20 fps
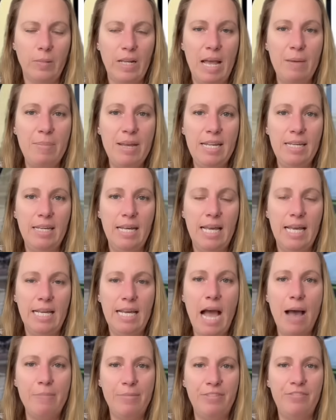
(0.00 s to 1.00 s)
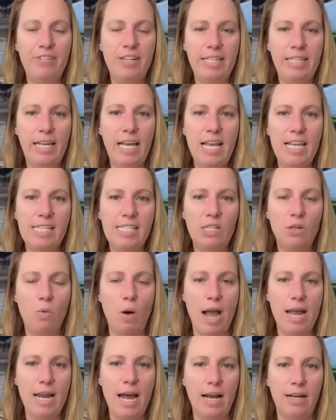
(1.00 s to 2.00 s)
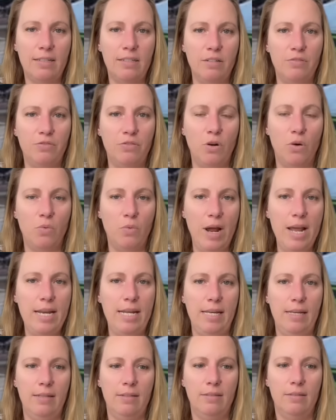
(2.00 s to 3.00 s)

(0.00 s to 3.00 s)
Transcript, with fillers: I mean, Campi Flegrei is quite active already